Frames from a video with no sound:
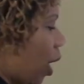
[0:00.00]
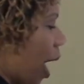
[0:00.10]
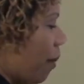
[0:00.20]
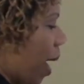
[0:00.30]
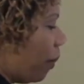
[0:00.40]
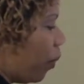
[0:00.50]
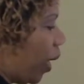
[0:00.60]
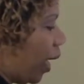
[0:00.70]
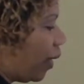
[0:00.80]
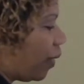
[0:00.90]
come up
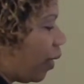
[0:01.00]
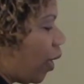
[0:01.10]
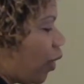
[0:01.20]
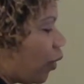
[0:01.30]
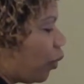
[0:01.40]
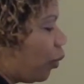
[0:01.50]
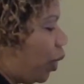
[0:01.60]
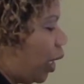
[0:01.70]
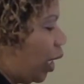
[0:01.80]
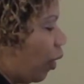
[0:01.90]
with
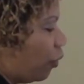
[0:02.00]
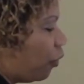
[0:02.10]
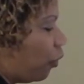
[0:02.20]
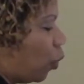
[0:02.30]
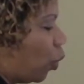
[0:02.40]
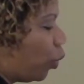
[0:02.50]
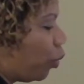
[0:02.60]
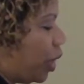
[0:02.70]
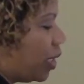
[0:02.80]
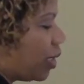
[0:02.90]
3 or 4
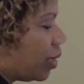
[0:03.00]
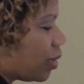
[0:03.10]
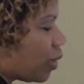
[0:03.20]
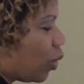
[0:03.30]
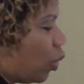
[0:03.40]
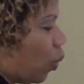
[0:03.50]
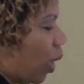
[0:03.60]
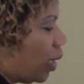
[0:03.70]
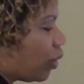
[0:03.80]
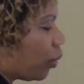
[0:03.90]
reasons. So you
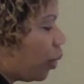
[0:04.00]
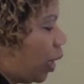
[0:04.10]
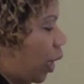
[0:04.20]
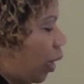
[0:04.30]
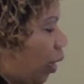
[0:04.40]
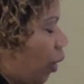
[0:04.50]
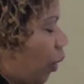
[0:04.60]
want 3,